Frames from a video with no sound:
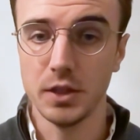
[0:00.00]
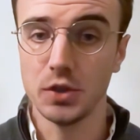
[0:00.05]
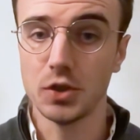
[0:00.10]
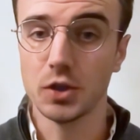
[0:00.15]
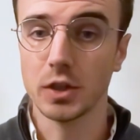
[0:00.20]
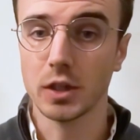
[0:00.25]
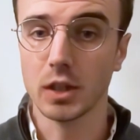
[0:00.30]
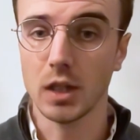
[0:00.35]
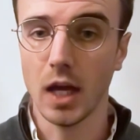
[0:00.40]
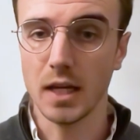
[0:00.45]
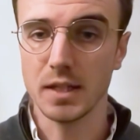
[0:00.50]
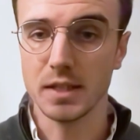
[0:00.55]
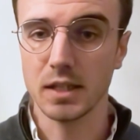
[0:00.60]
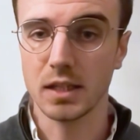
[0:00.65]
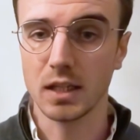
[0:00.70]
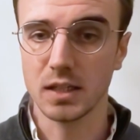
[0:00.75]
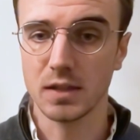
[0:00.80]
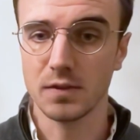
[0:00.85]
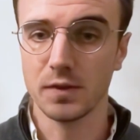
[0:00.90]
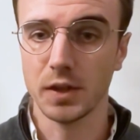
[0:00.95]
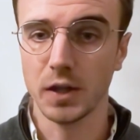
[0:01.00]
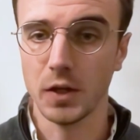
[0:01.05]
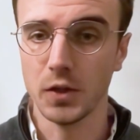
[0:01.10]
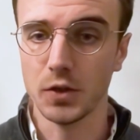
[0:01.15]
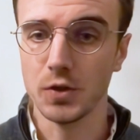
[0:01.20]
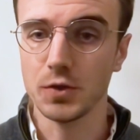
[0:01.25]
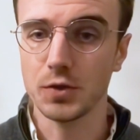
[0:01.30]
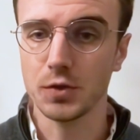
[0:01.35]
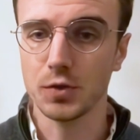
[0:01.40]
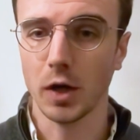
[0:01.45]
digital asset
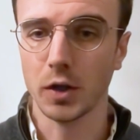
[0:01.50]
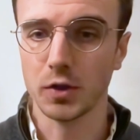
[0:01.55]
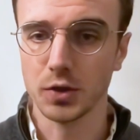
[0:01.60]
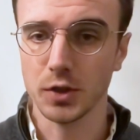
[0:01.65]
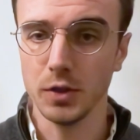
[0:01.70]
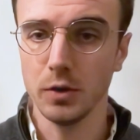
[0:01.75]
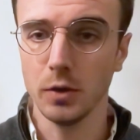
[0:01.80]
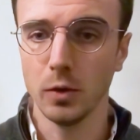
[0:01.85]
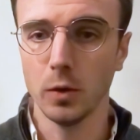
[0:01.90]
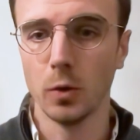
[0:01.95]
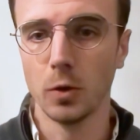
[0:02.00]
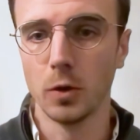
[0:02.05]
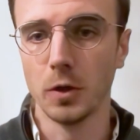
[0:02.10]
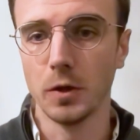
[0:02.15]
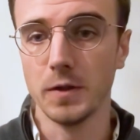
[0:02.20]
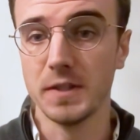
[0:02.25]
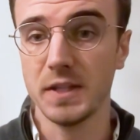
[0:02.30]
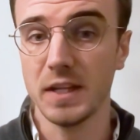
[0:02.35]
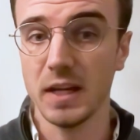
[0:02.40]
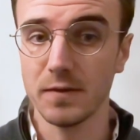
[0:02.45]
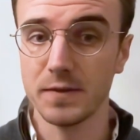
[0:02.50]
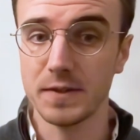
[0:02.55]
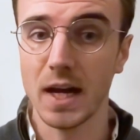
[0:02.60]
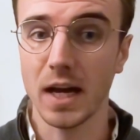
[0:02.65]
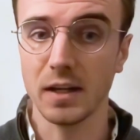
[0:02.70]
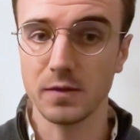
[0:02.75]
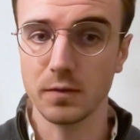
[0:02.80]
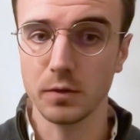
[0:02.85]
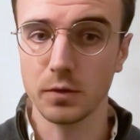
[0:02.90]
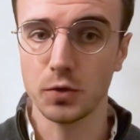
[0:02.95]
classification structure, or CF
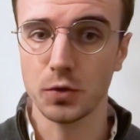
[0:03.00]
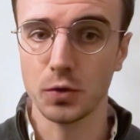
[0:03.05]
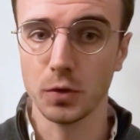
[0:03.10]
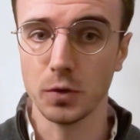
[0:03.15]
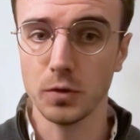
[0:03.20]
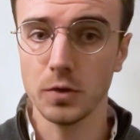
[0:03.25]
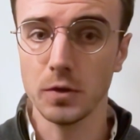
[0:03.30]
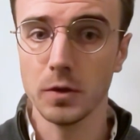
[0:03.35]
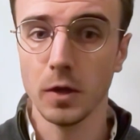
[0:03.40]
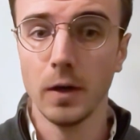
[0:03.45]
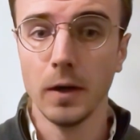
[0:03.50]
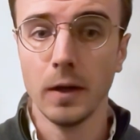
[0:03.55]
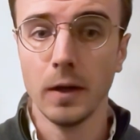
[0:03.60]
DACS for short,